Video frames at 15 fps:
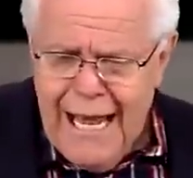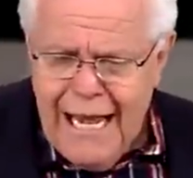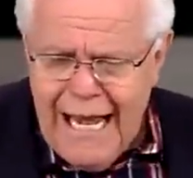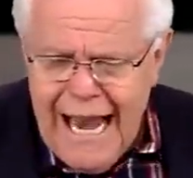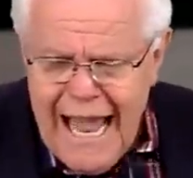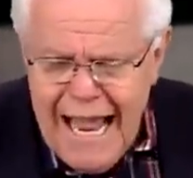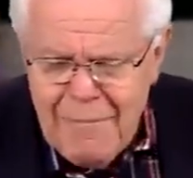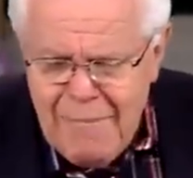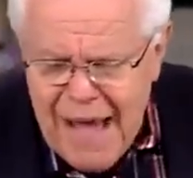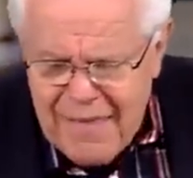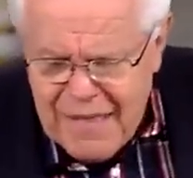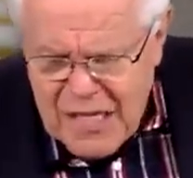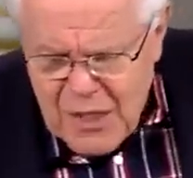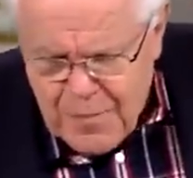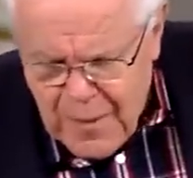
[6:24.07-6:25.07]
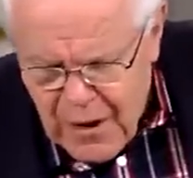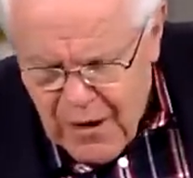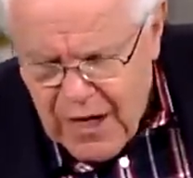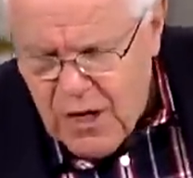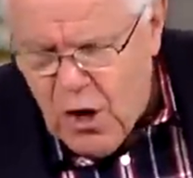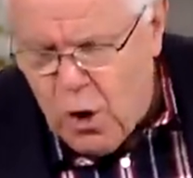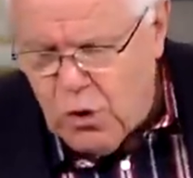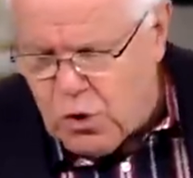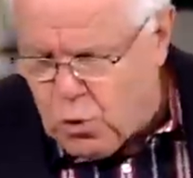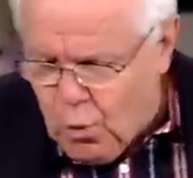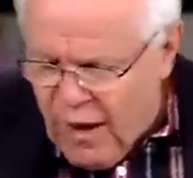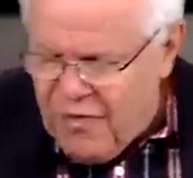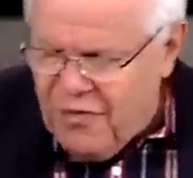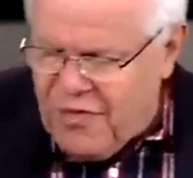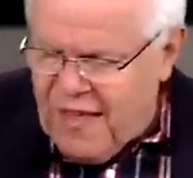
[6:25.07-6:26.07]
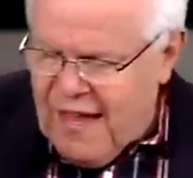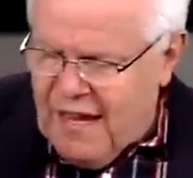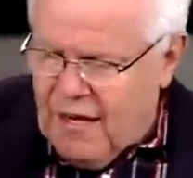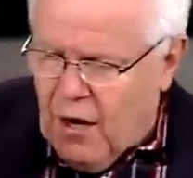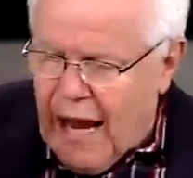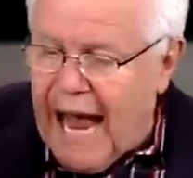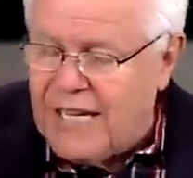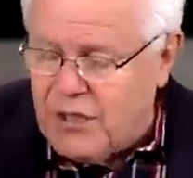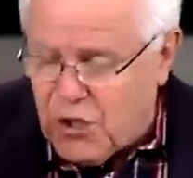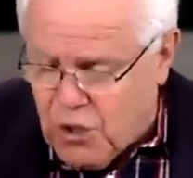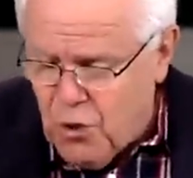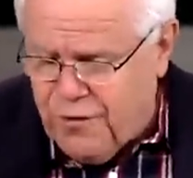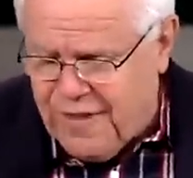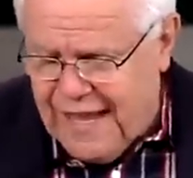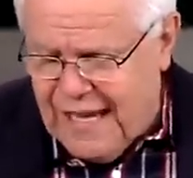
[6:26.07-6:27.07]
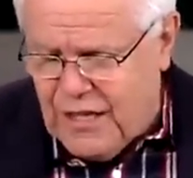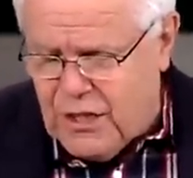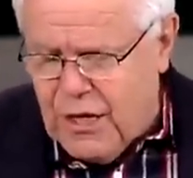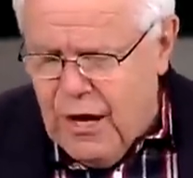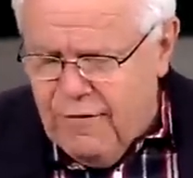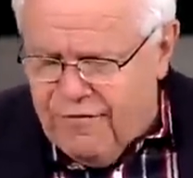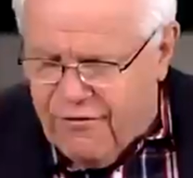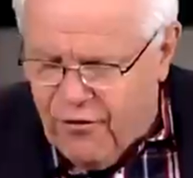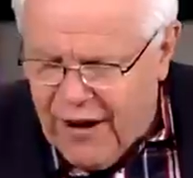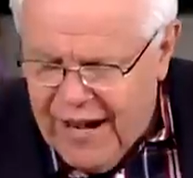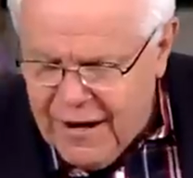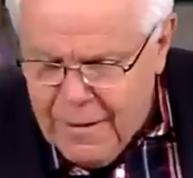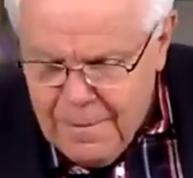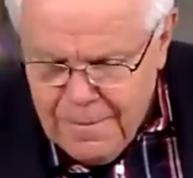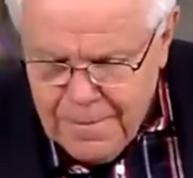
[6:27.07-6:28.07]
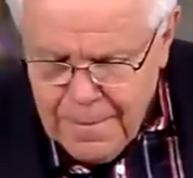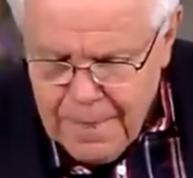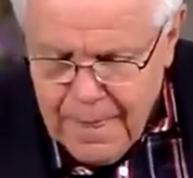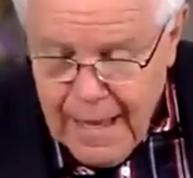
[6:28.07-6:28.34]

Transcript: Led by the Spirit notes one thing, or actually two things, freedom